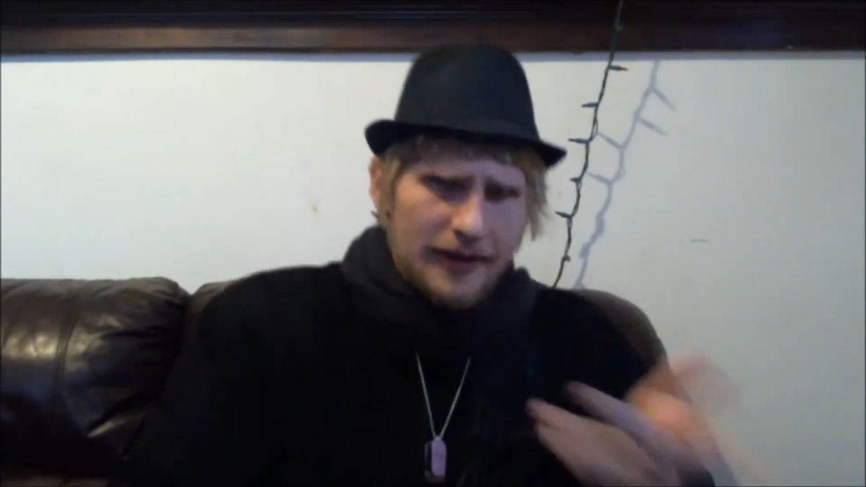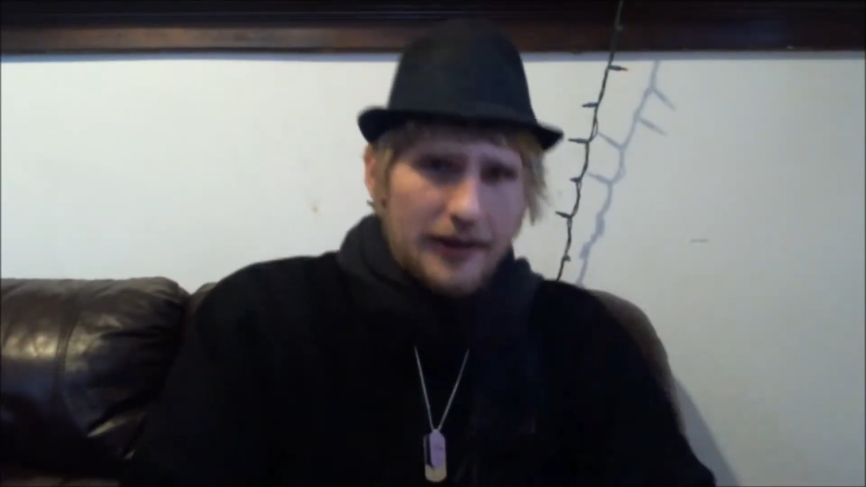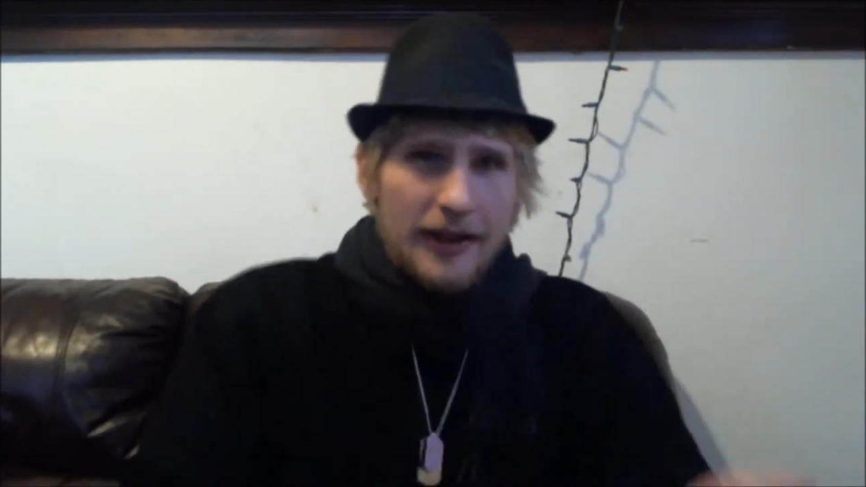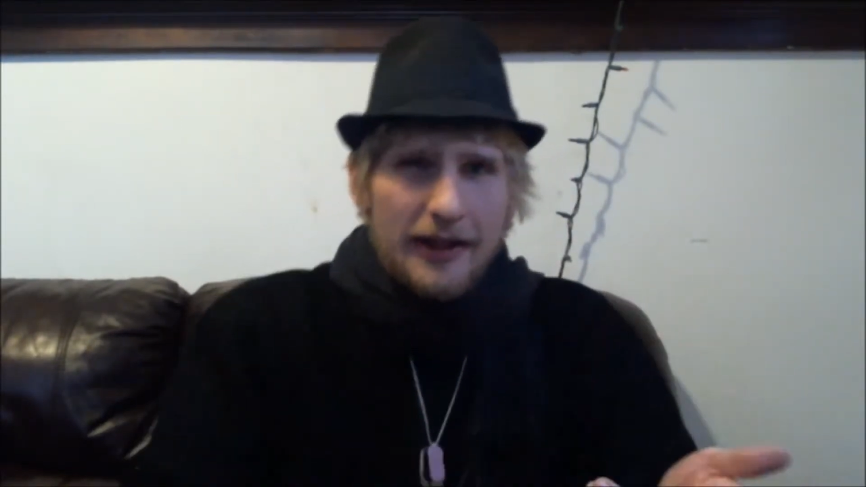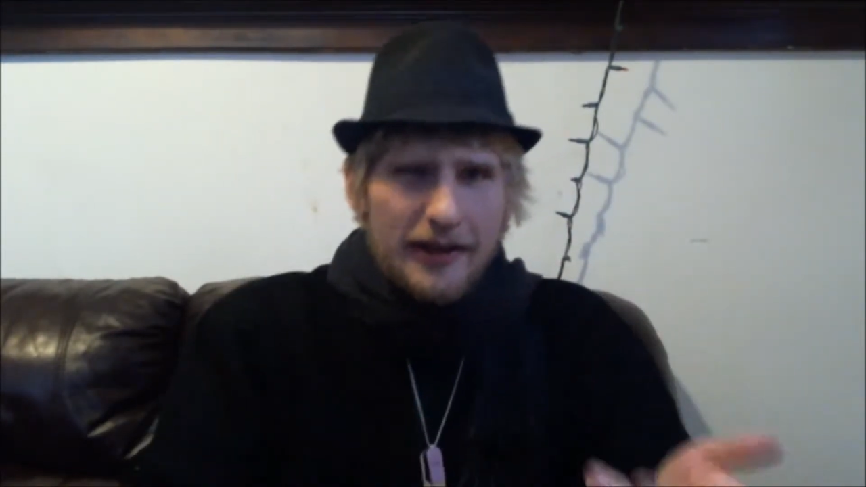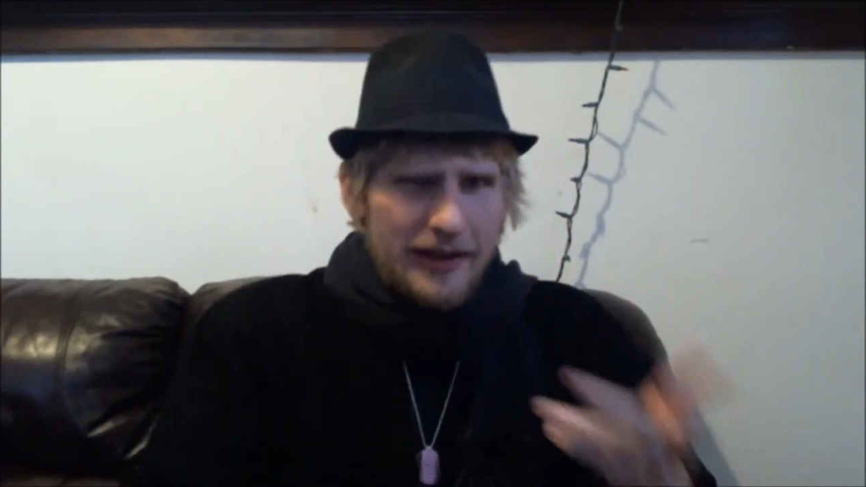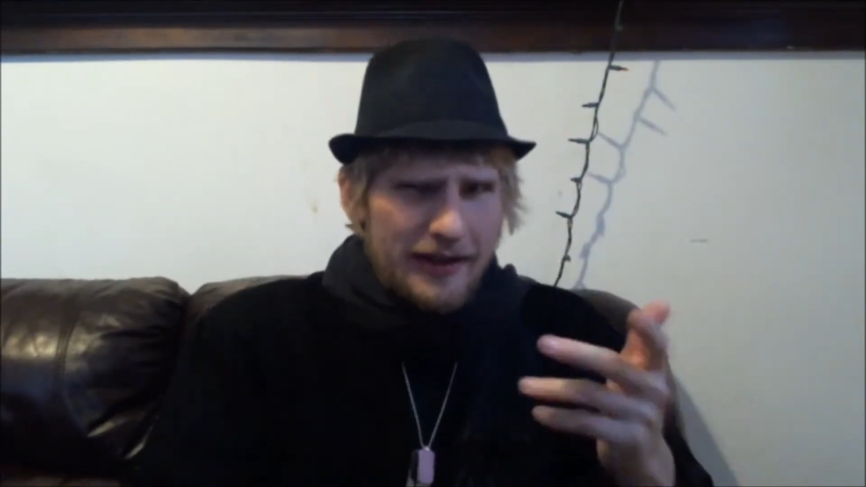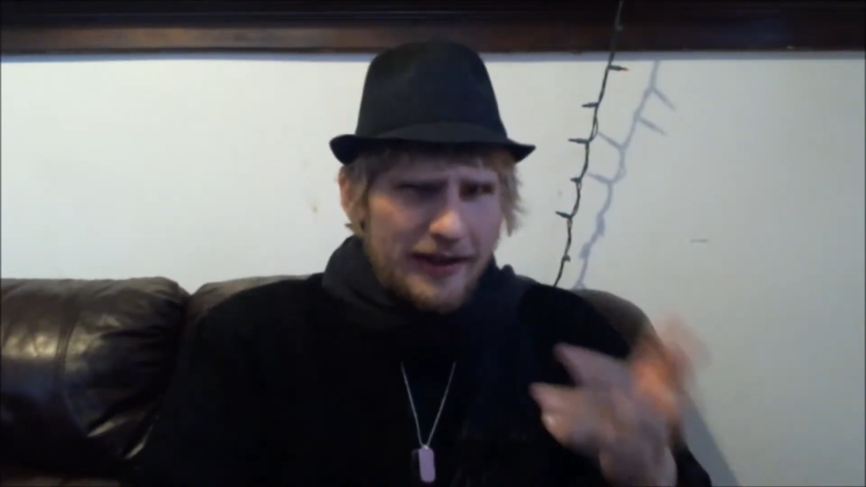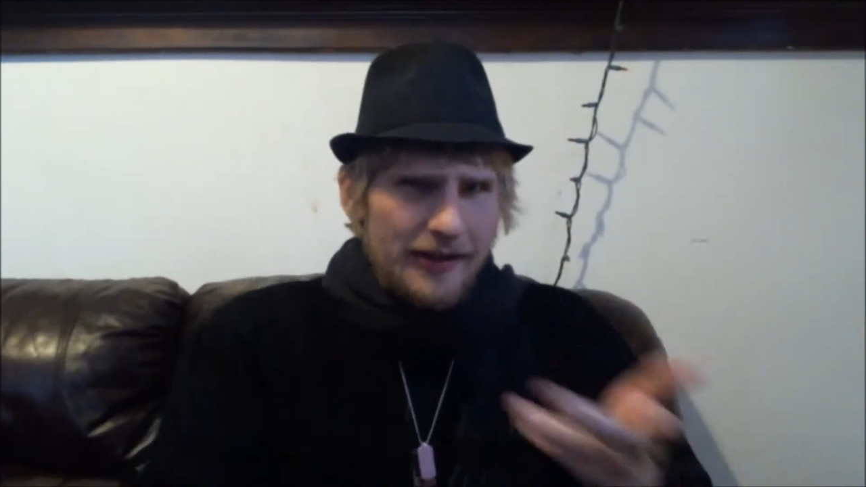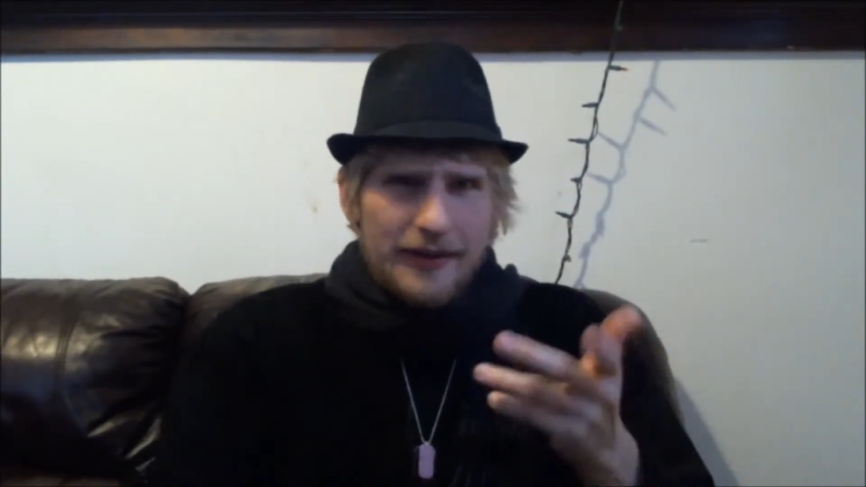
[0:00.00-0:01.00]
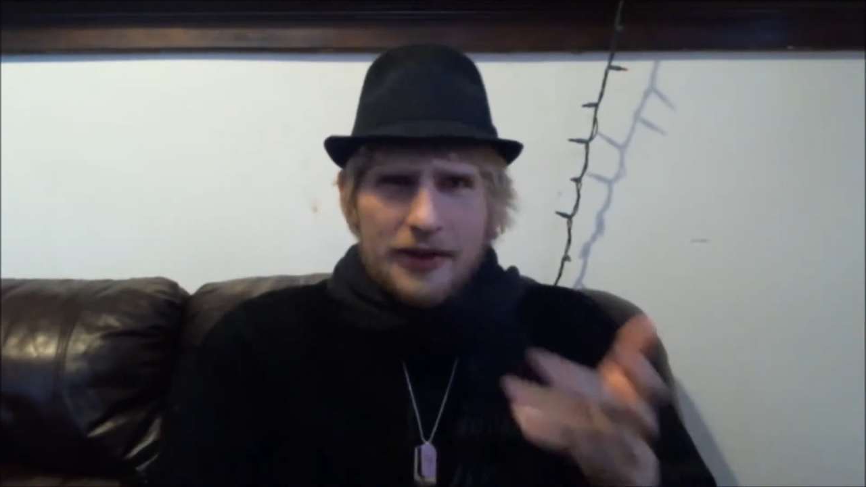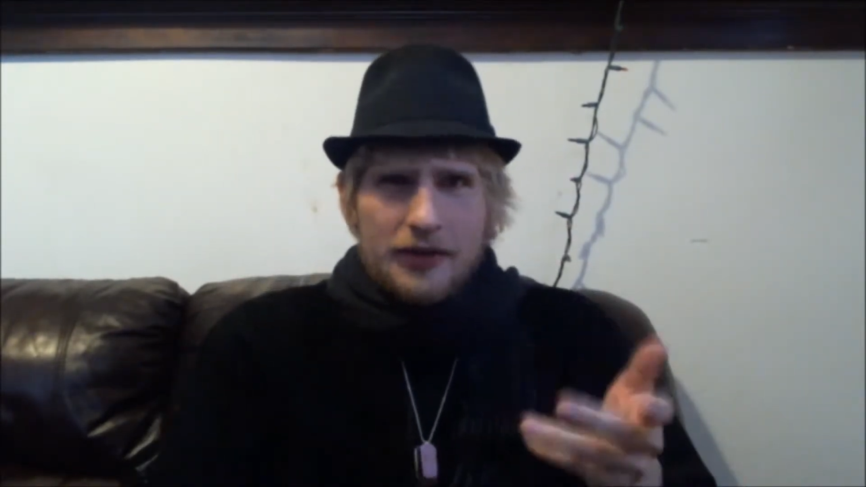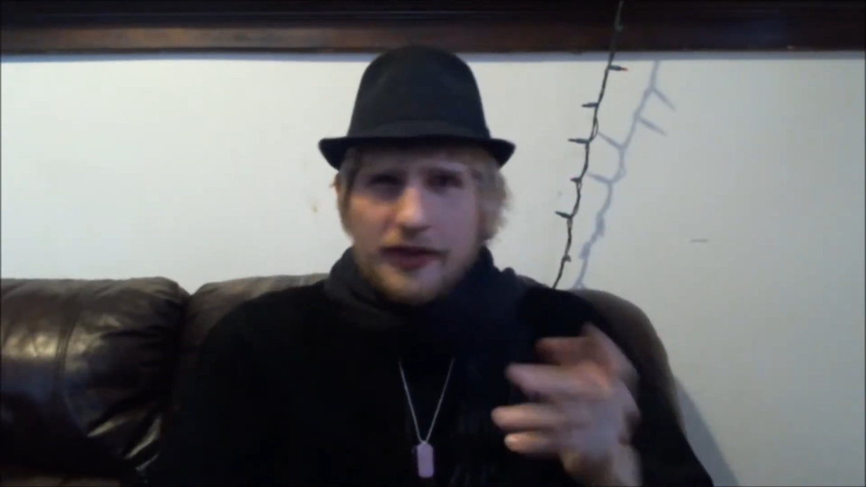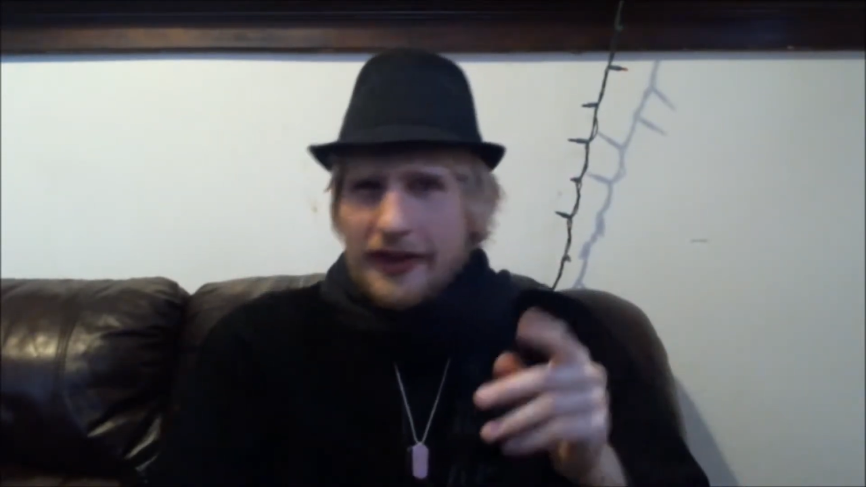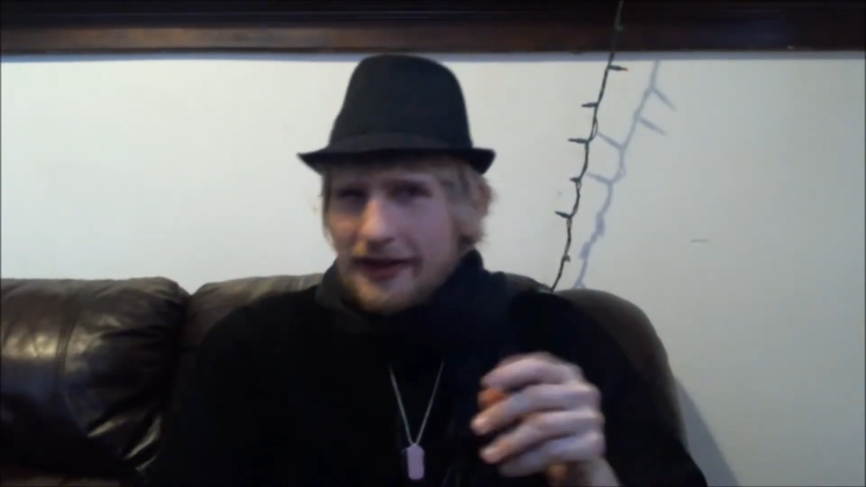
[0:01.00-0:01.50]
Now, another
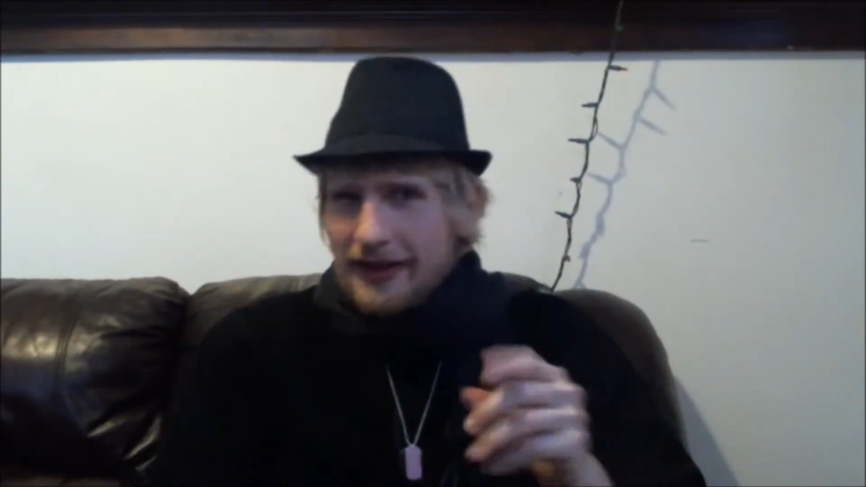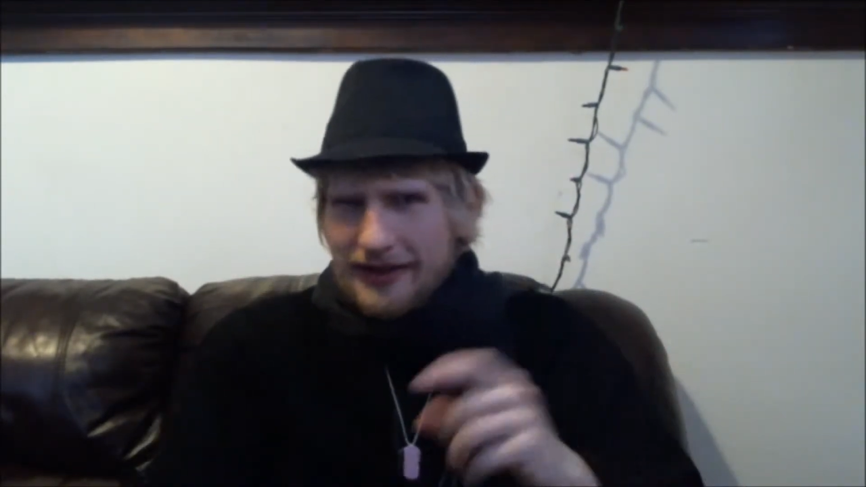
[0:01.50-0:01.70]
interesting thing